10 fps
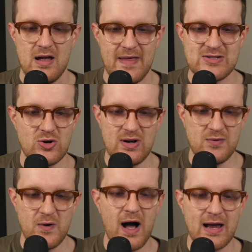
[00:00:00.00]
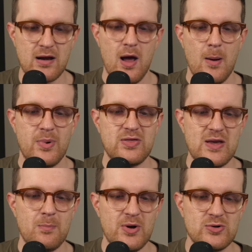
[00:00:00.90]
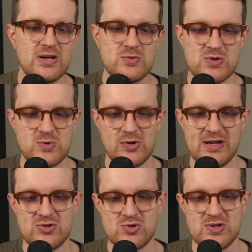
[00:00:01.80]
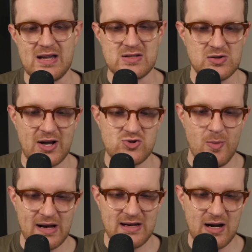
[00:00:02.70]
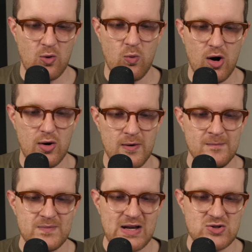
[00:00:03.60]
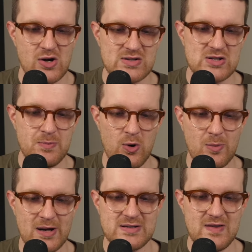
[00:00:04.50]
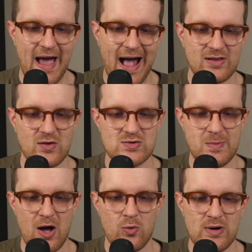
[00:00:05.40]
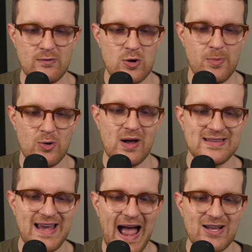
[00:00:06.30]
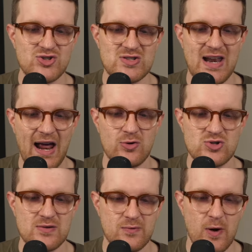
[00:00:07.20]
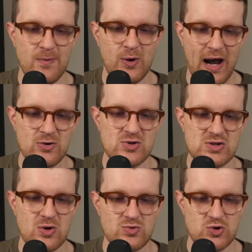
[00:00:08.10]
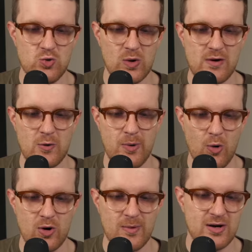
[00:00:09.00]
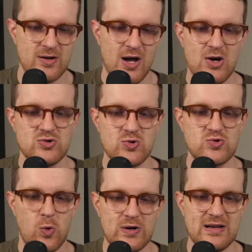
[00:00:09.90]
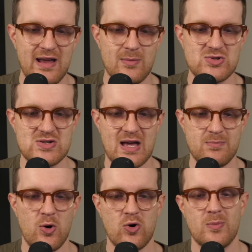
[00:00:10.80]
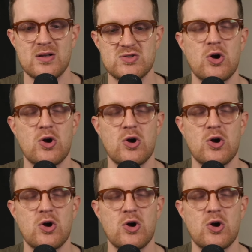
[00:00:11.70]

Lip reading: That's already fine, but the ability is what's really interesting. It's electromagnetic wall. As long as this Pokemon is in the active spot, whenever your opponent attaches an energy from their energy zone to one of their Pokemon, do 20 damage to that Pokemon.